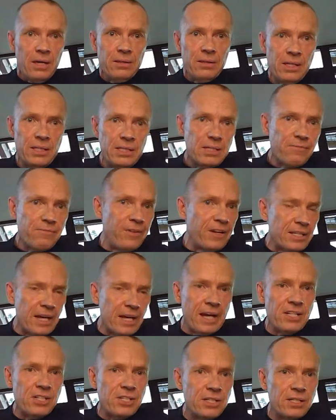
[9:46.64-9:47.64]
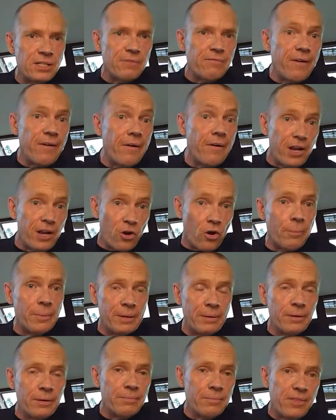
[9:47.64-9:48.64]
this fixation is a very
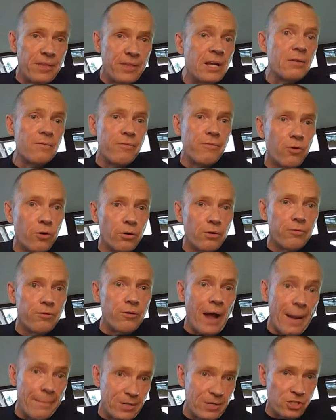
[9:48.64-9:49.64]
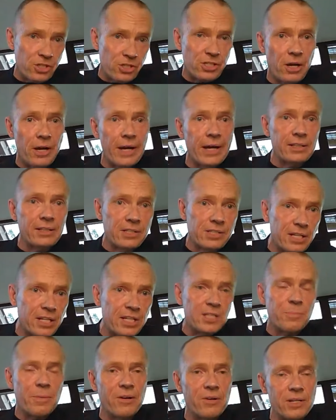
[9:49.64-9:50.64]
common thing for, for amateur cyclists,
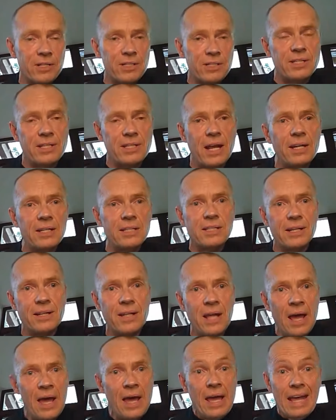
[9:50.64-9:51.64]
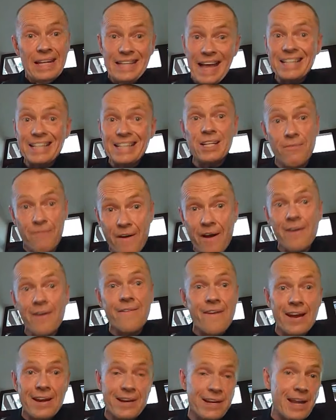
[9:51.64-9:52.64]
inexperienced descenders. And it's actually very,
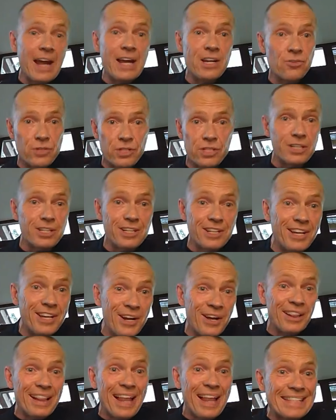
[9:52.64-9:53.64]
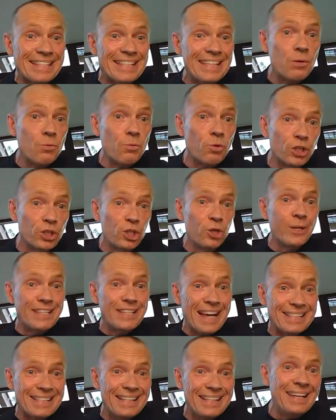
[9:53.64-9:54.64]
very dangerous because, you know, the last thing you want to do is
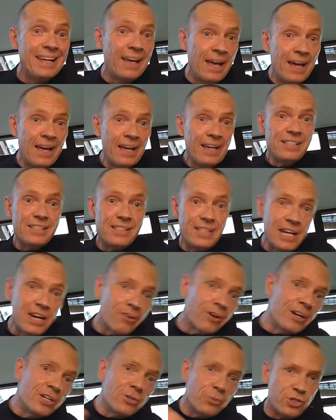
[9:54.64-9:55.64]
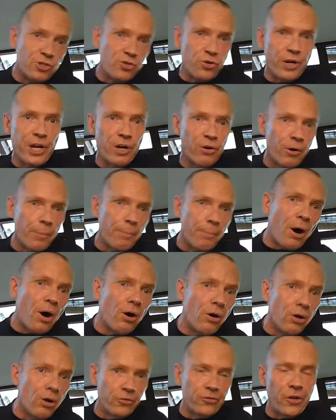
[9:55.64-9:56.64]
actually steer into a tree or a
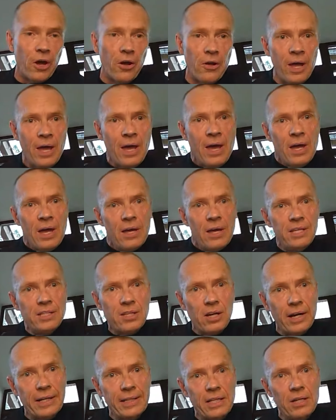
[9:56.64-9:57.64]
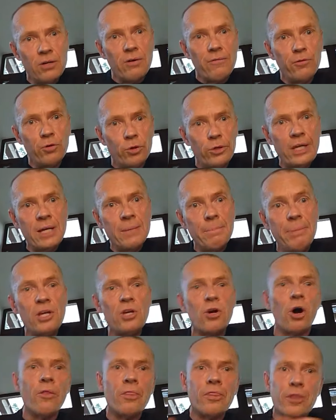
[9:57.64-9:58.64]
pole. So this idea of looking
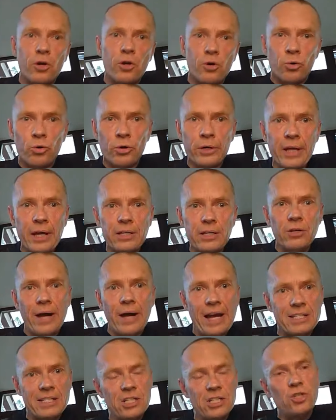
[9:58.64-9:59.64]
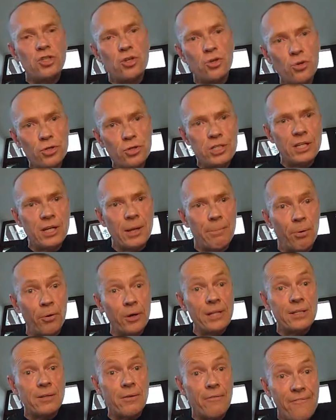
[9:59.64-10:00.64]
beyond the corner, you know, actually choosing a
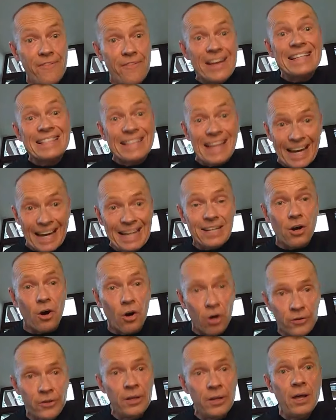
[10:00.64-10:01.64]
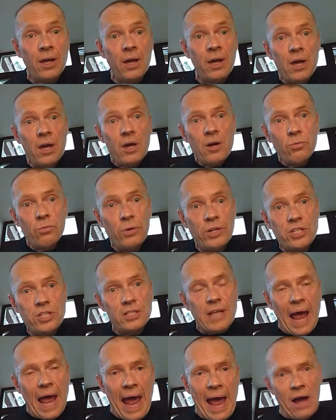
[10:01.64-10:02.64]
point to fixate on, which
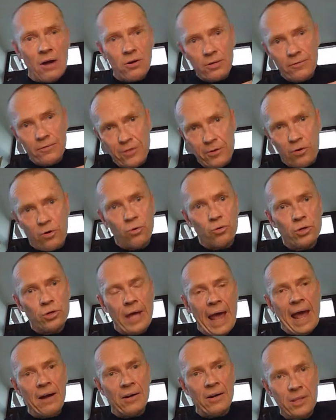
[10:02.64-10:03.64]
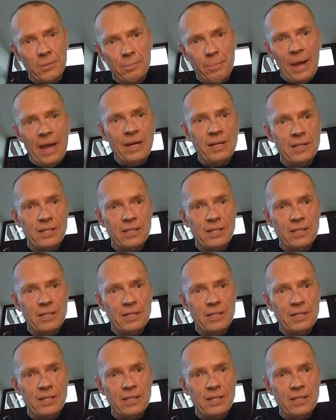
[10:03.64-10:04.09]
is out of the corner, out of the bend,